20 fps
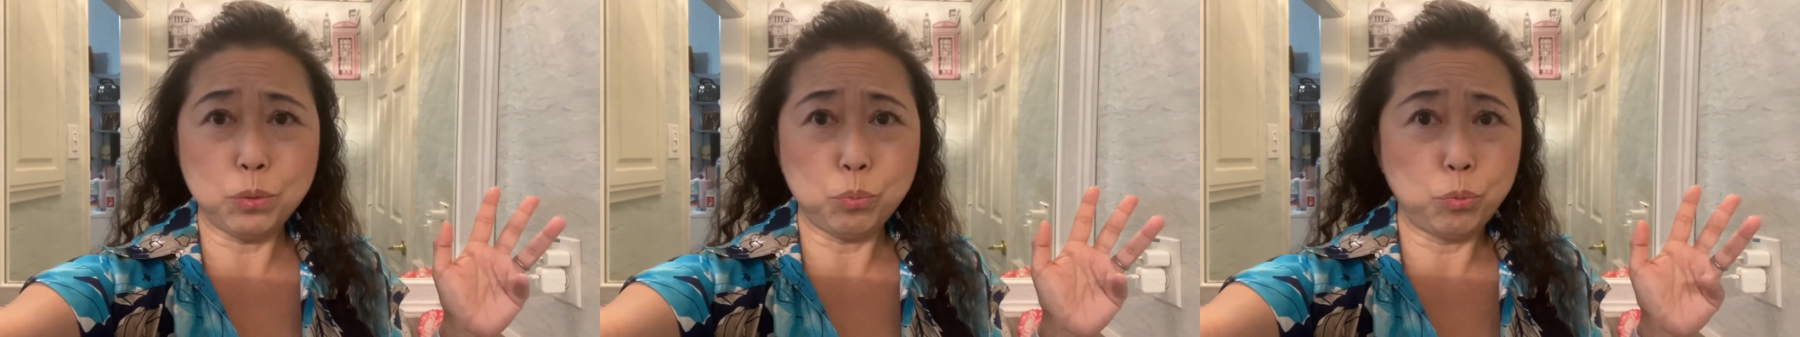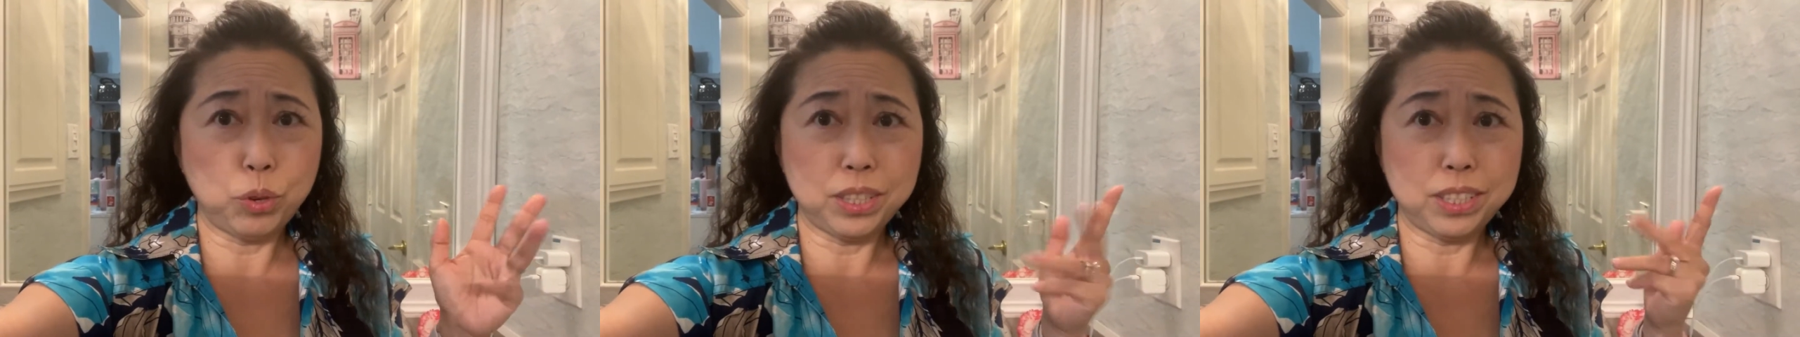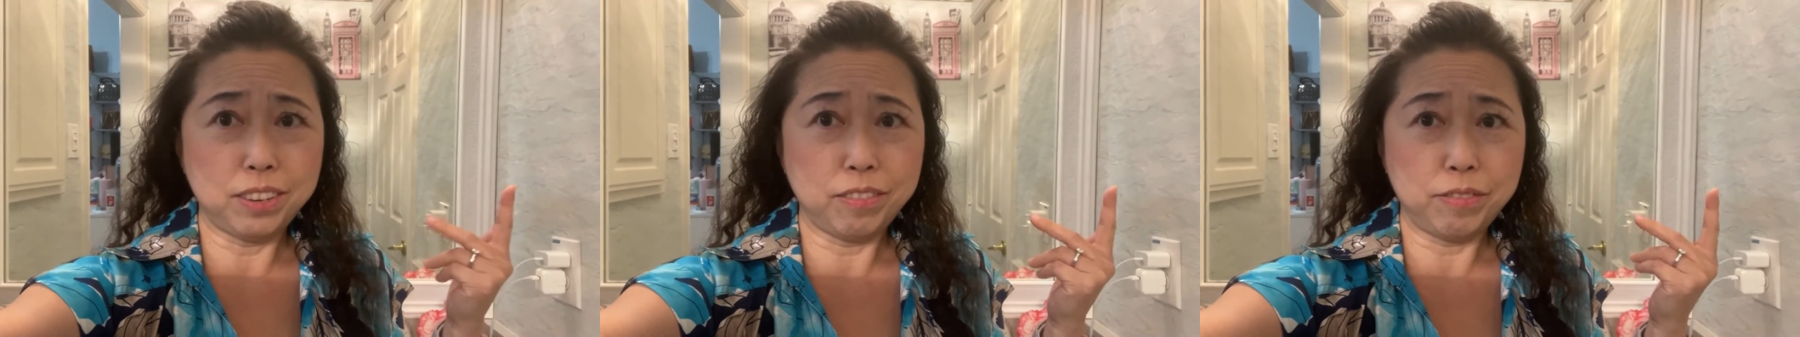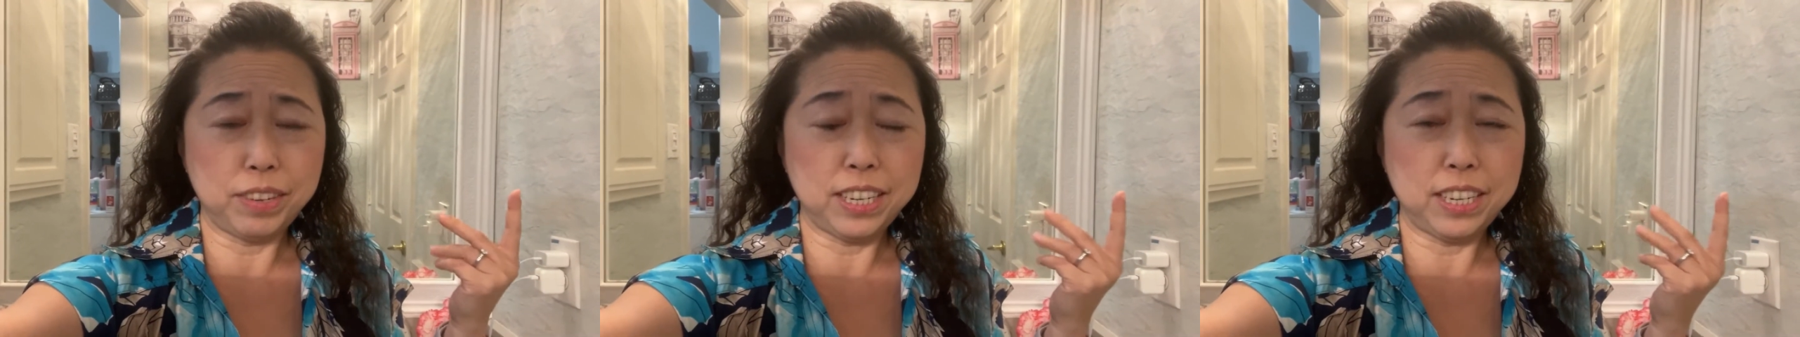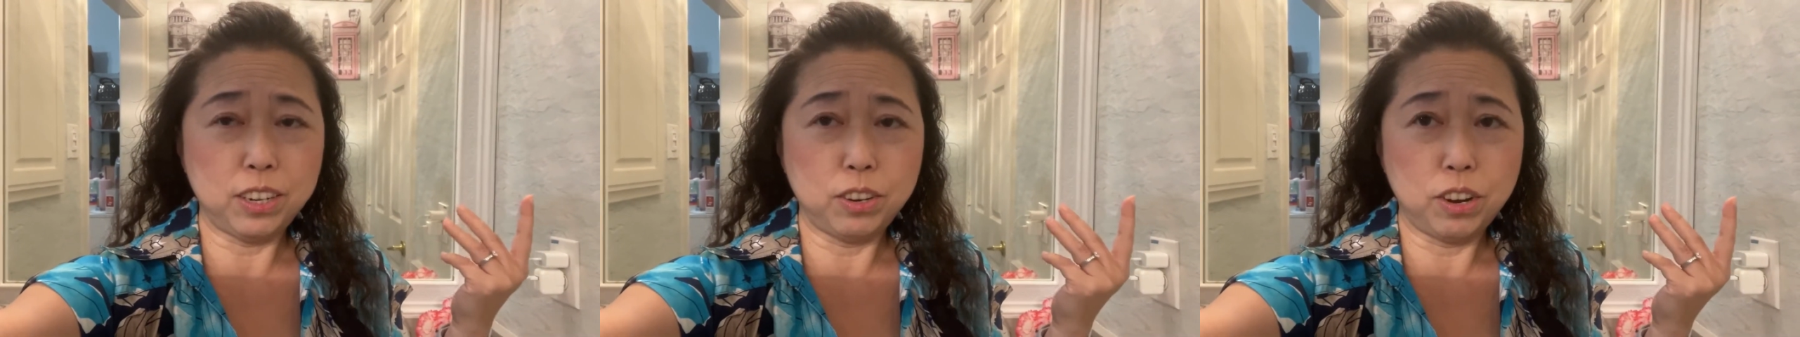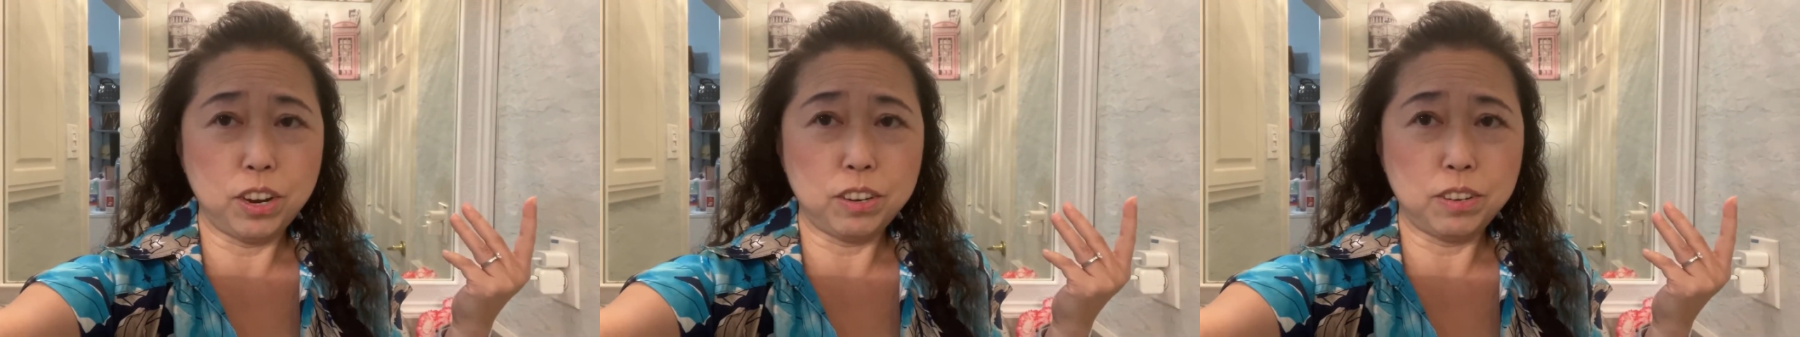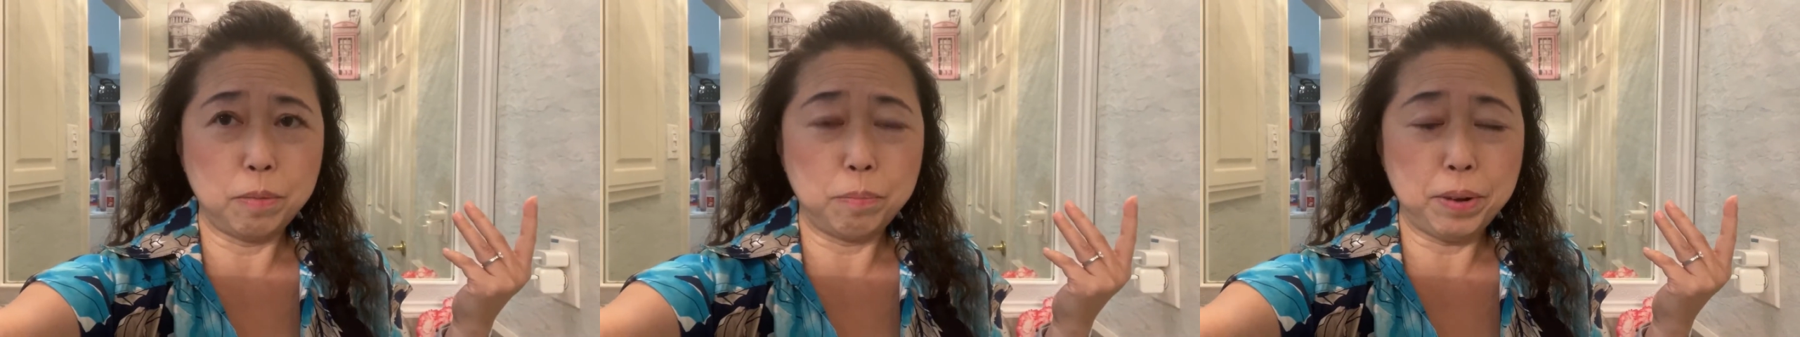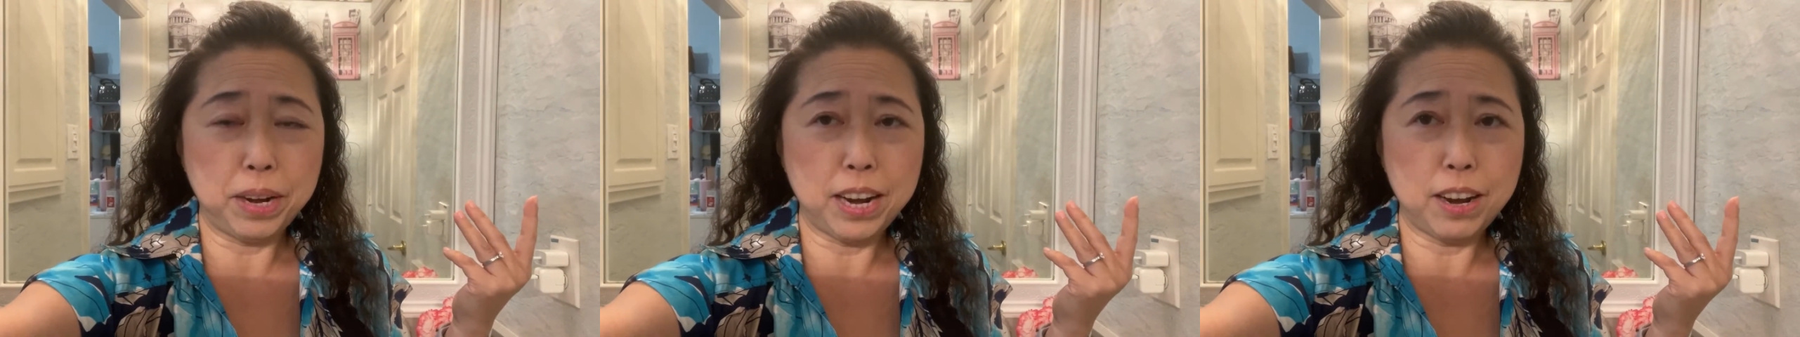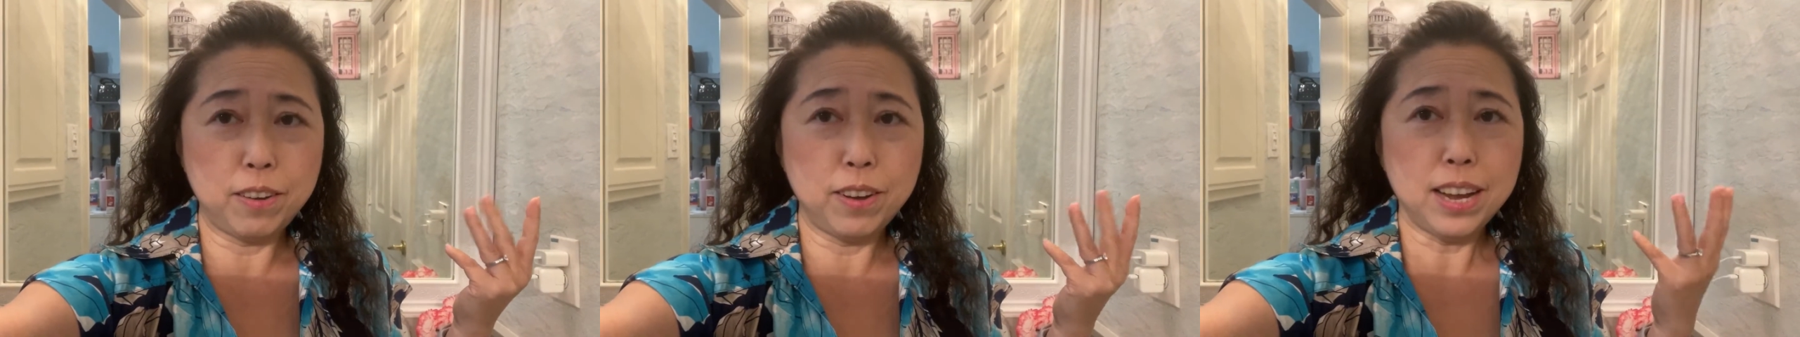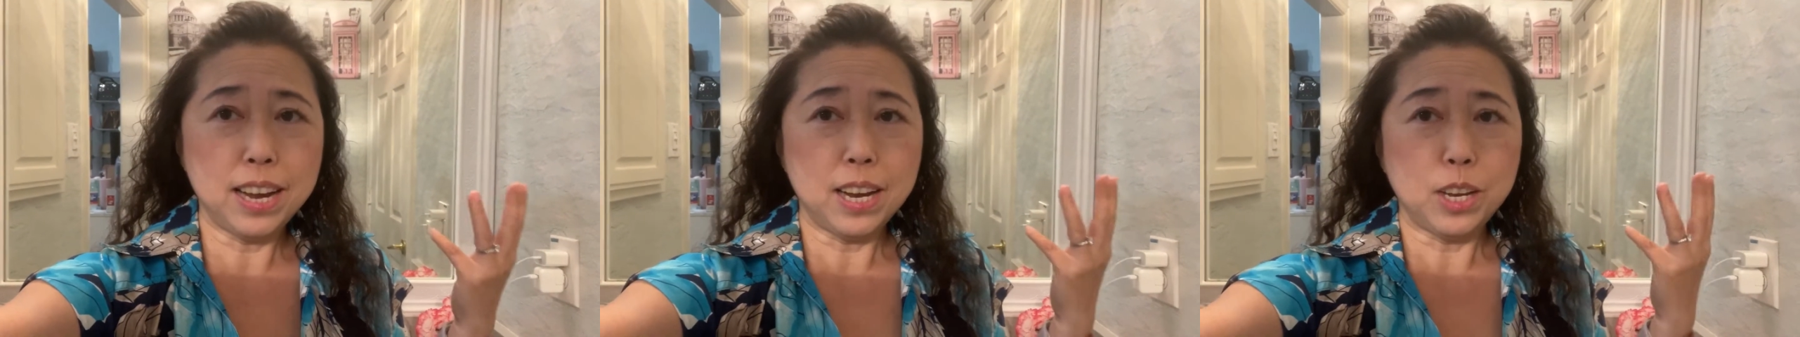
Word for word: what the video all about.